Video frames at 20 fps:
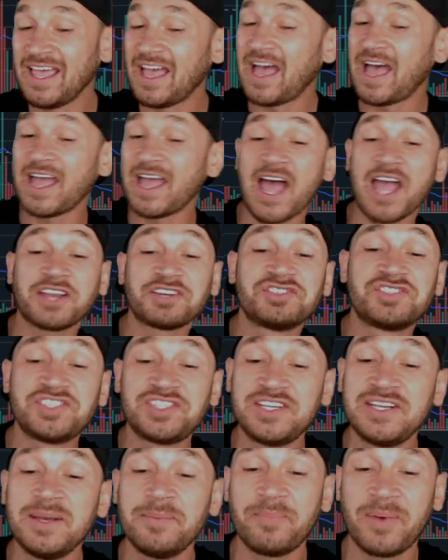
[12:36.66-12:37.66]
I I could
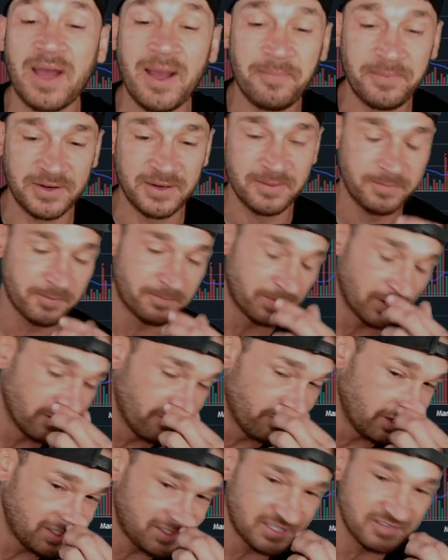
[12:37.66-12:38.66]
see it popping up
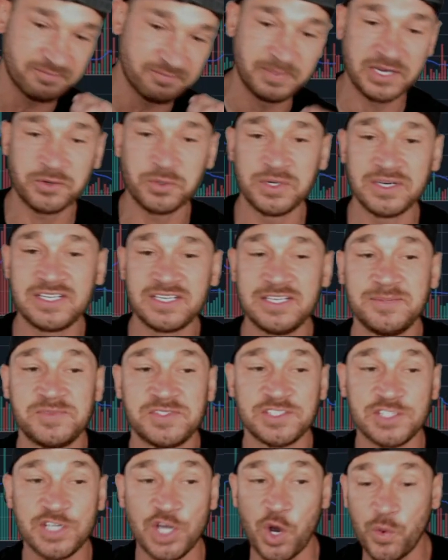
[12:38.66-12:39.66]
above this if Bitcoin
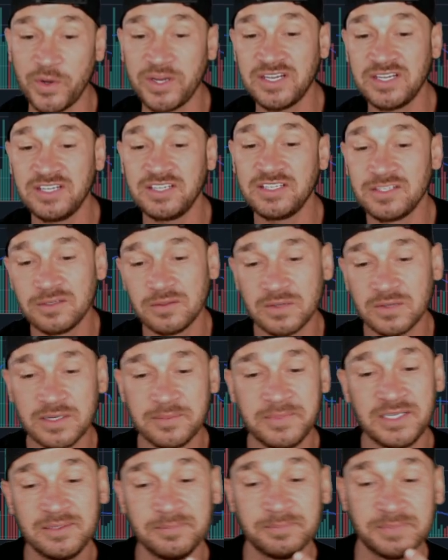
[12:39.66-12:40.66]
keeps going. You know what I
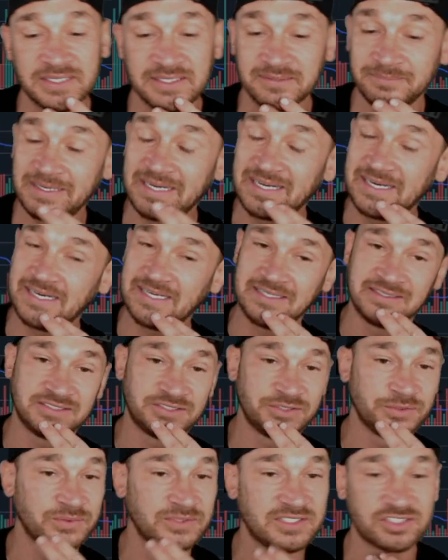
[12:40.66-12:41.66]
mean? But man,
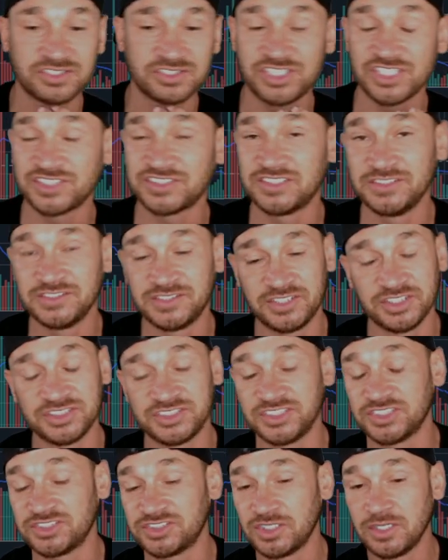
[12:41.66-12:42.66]
dude, there's just there's
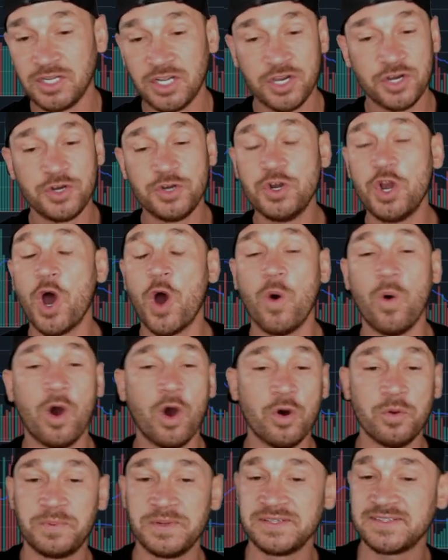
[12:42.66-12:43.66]
just no
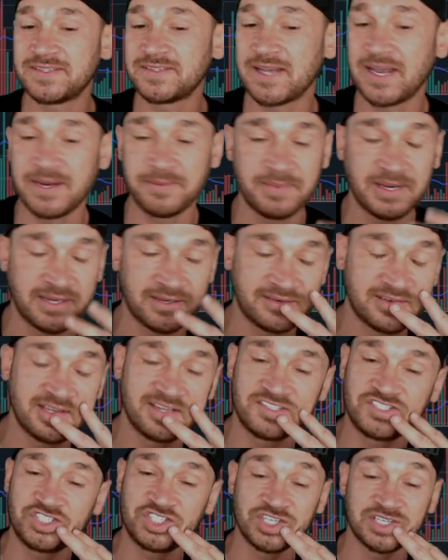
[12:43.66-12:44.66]
hope in sight, man.
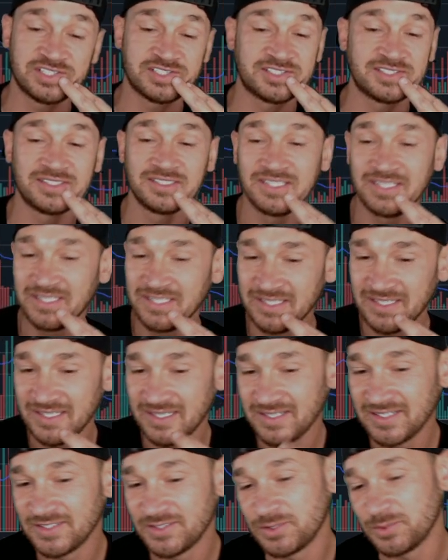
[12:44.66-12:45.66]
It's just,
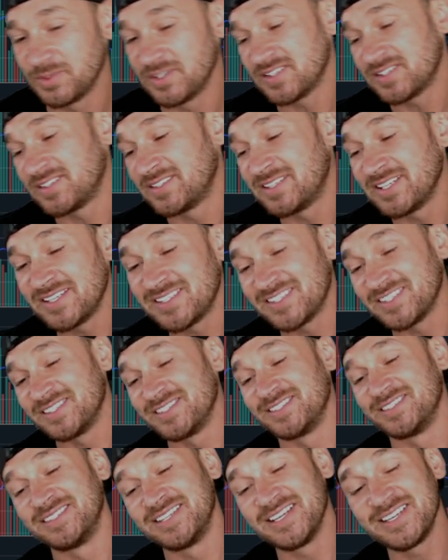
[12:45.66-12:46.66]
dude, this this is
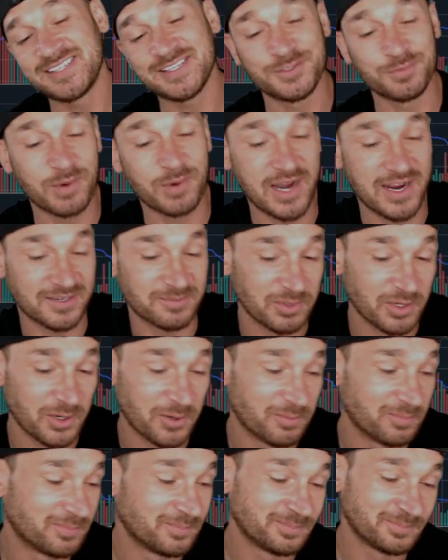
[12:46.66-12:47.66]
this is wrecked, bro.
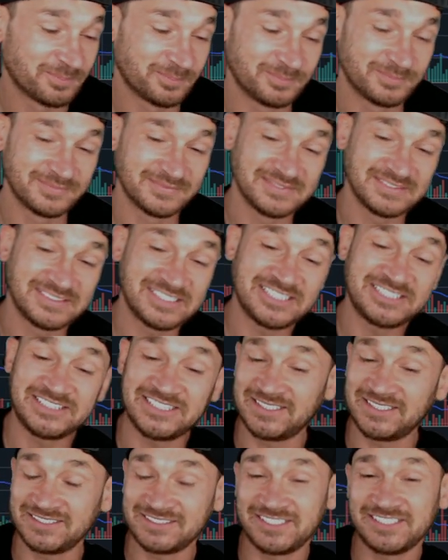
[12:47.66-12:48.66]
This
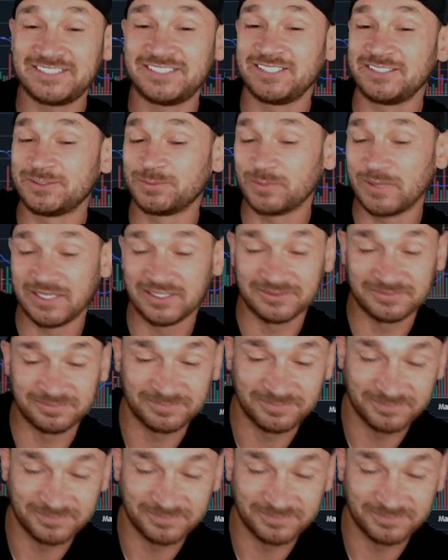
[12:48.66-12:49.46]
shit this shit's wrecked.